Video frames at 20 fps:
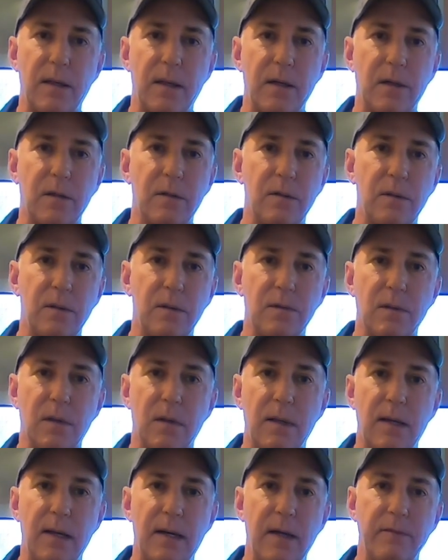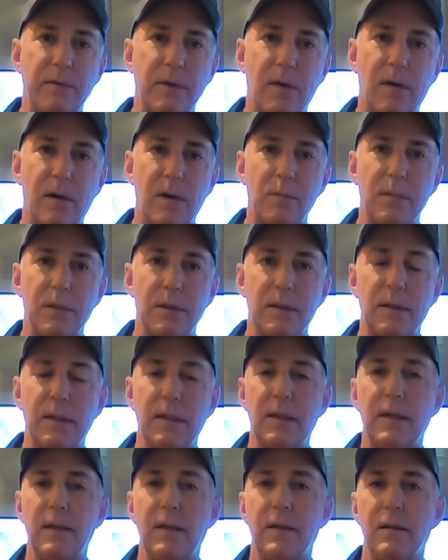That includes the live, carbon,
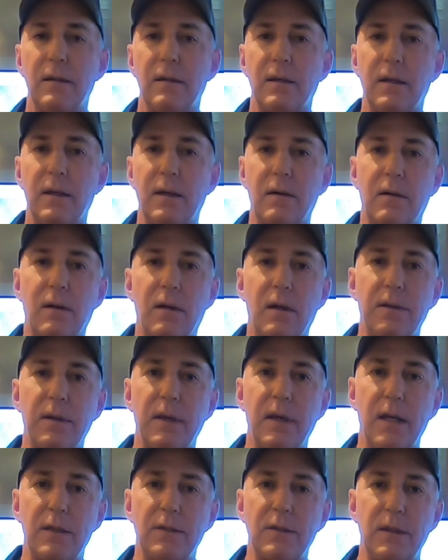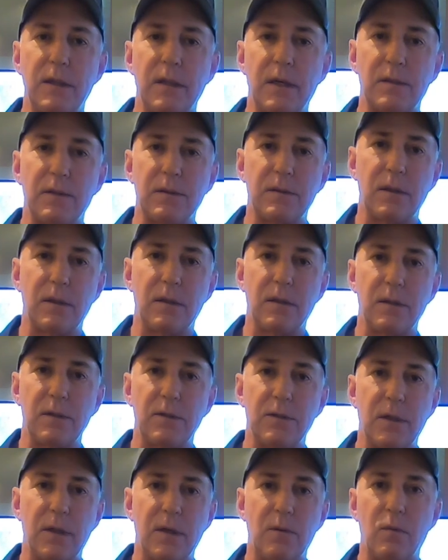and all the HDS
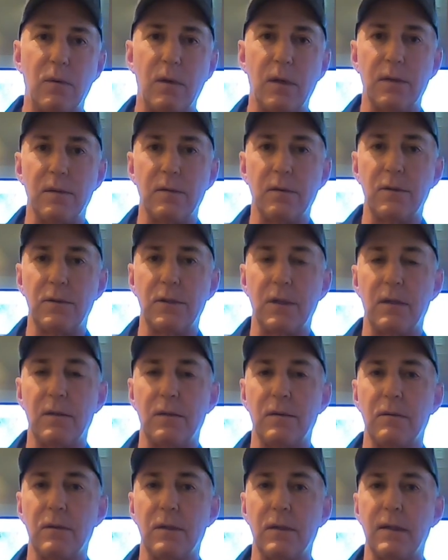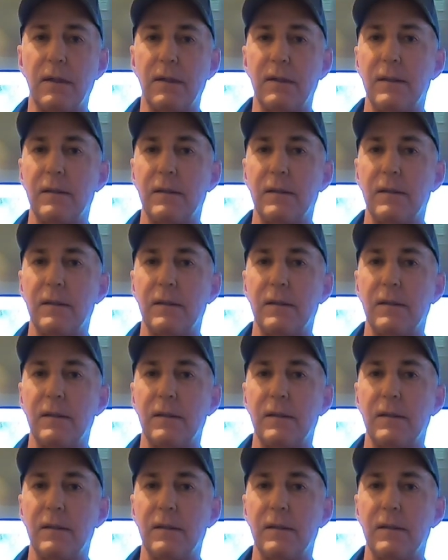series, Gen 1 through Gen 3.